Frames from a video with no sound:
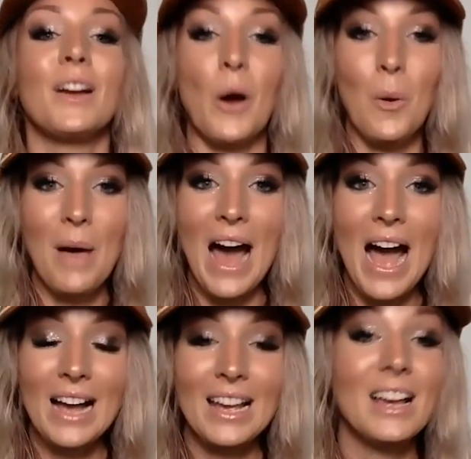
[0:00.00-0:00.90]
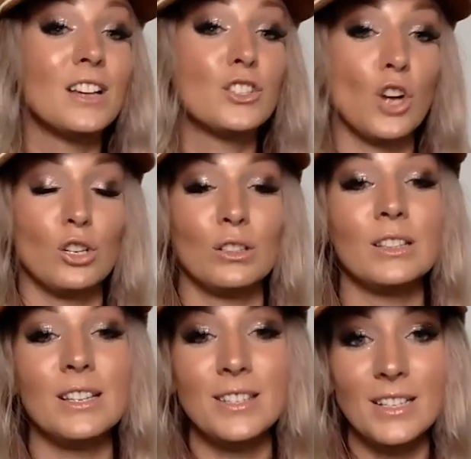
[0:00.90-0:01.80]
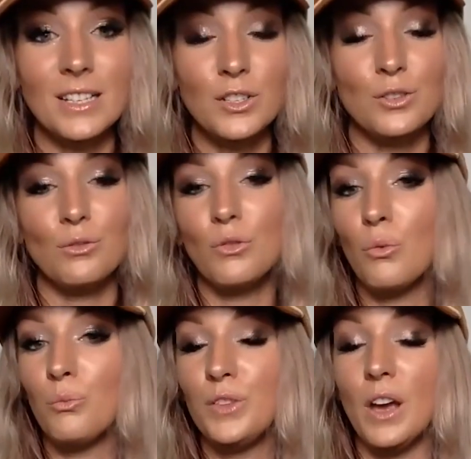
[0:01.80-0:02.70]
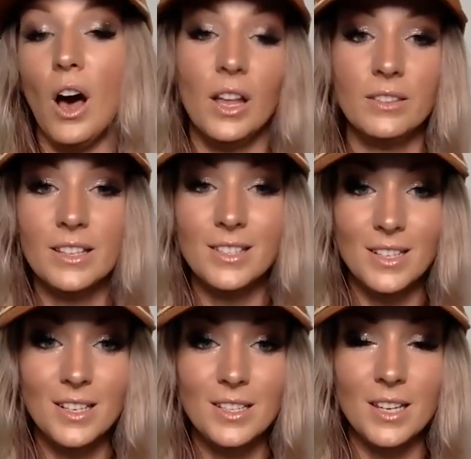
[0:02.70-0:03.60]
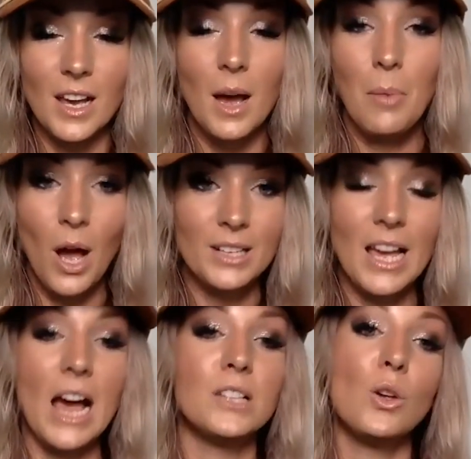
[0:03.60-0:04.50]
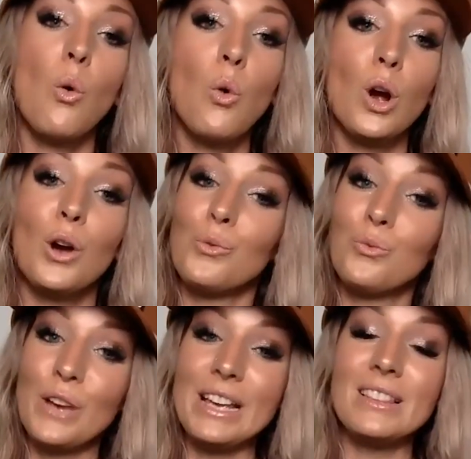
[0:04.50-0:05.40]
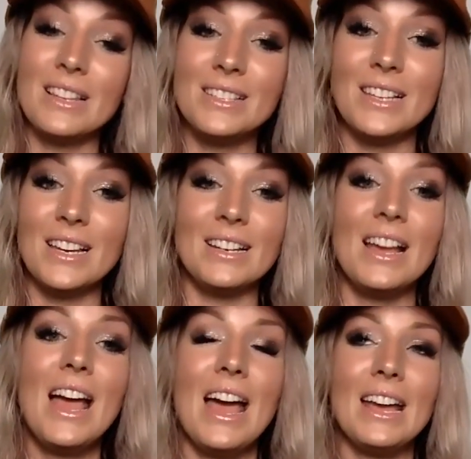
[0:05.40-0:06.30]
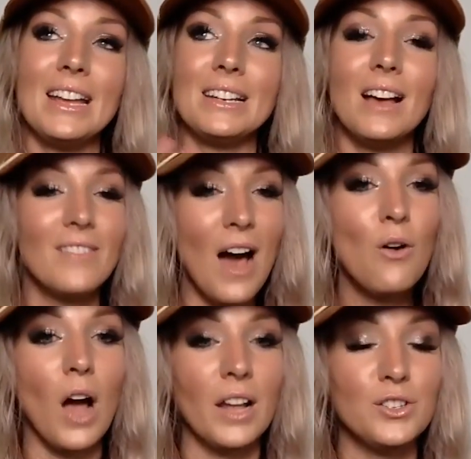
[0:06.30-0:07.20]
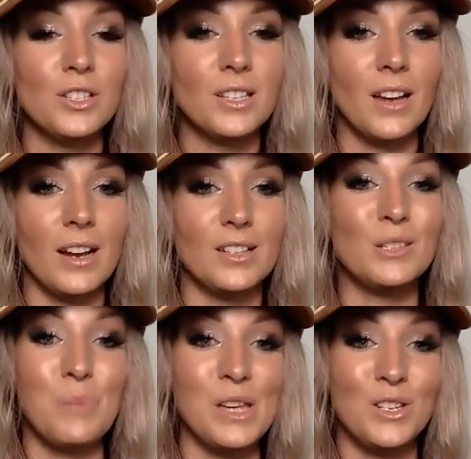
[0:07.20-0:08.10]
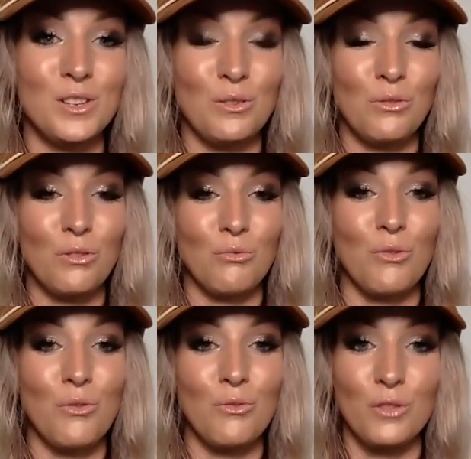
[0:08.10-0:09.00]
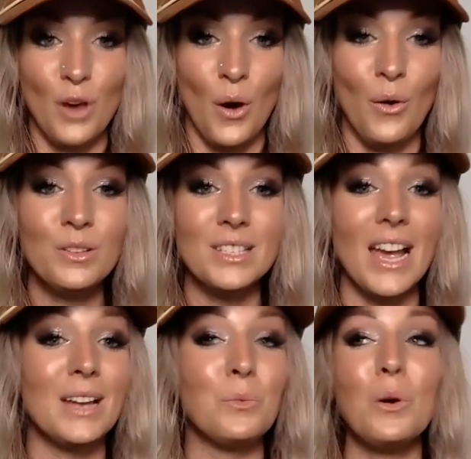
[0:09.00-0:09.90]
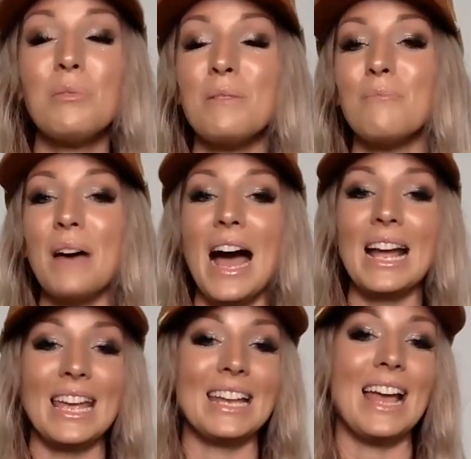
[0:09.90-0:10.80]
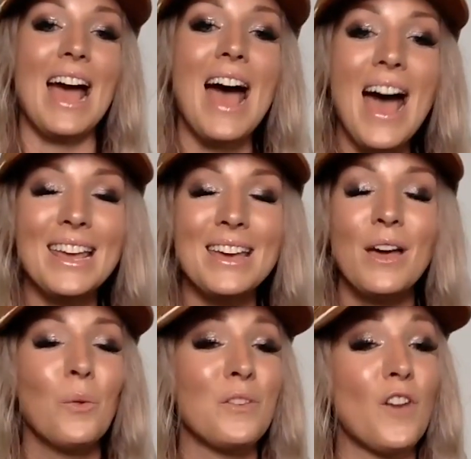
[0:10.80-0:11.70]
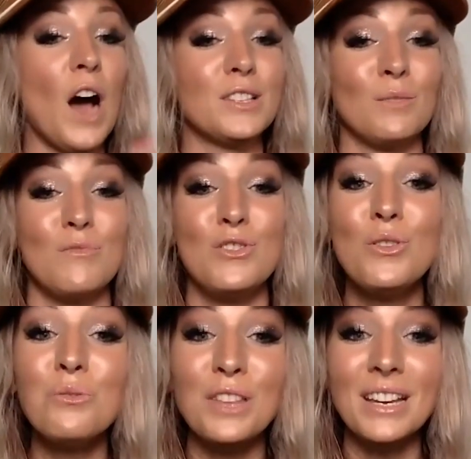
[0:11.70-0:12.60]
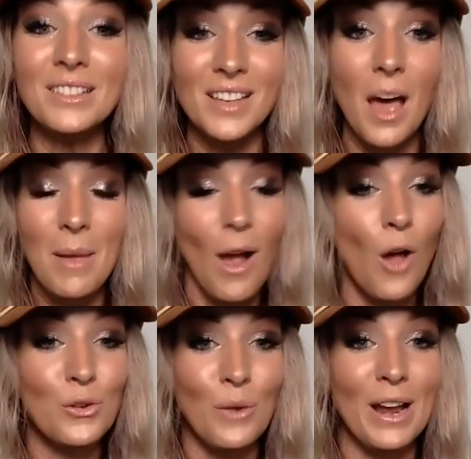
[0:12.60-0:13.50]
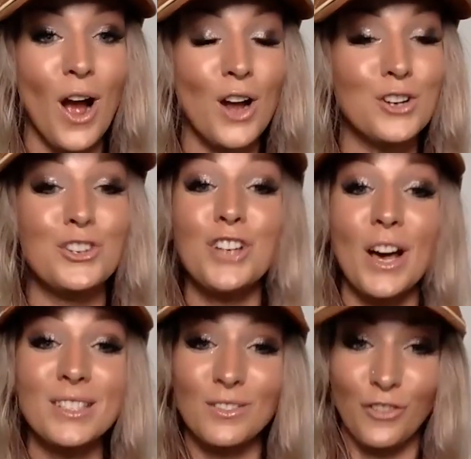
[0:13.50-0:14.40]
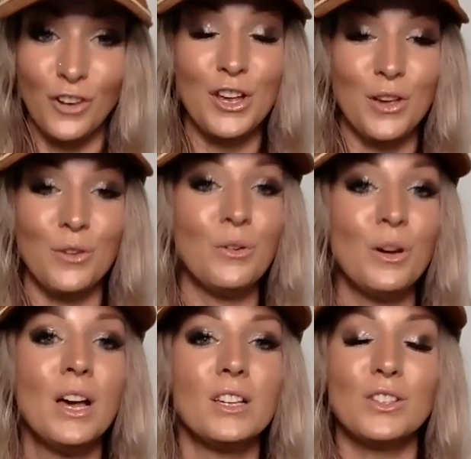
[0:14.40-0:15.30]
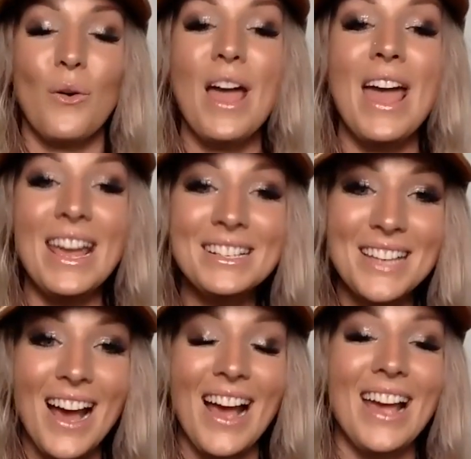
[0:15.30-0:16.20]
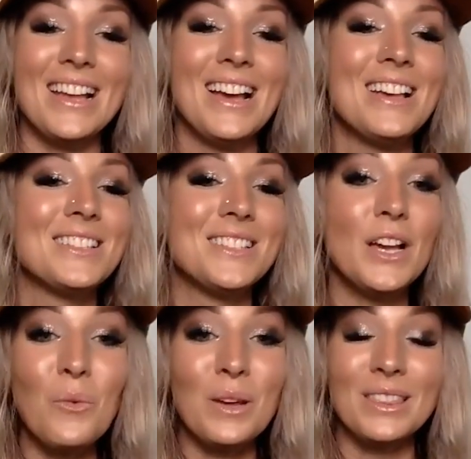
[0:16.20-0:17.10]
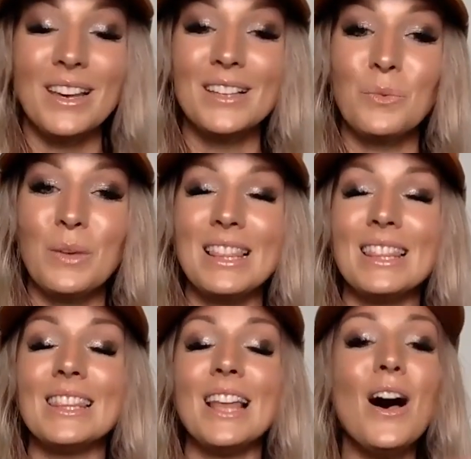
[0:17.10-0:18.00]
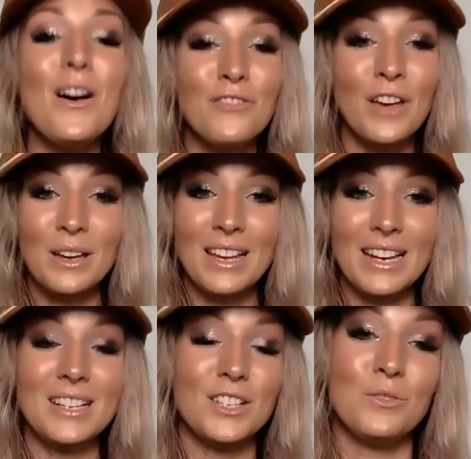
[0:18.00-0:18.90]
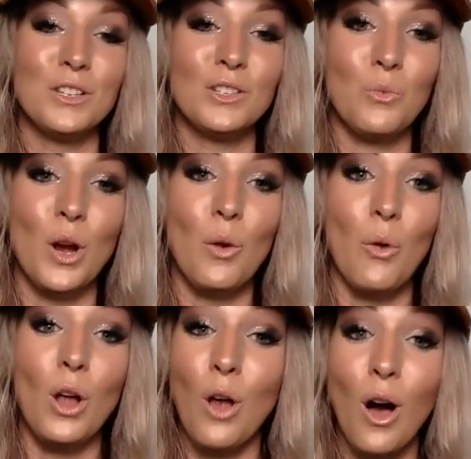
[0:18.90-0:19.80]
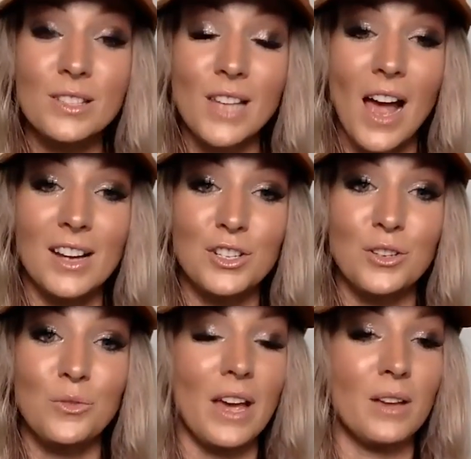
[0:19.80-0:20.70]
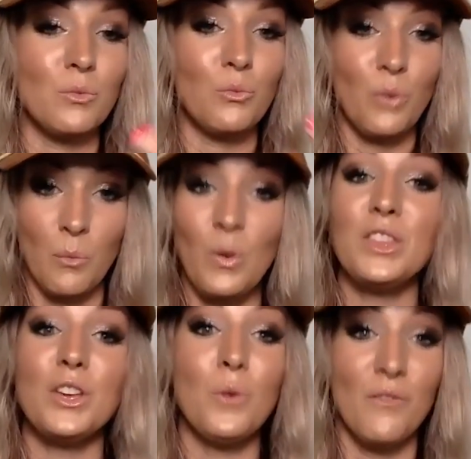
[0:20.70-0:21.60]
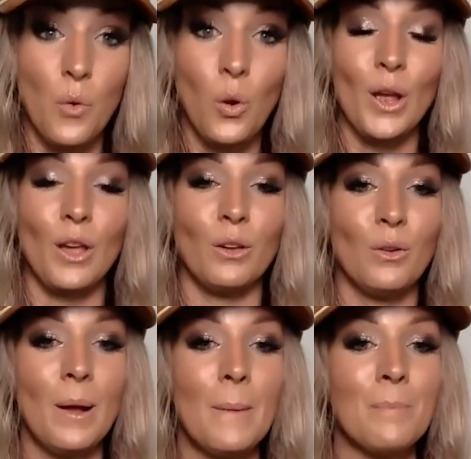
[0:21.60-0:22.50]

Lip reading: Go back, start listening to the unlistened podcast or re-listen and allow God just to kind of speak to you through those. And we'll be back at it. We've got some new things coming on the radar just for you. So hang tight, stick with us. We love getting to do this work alongside you and with you and for you.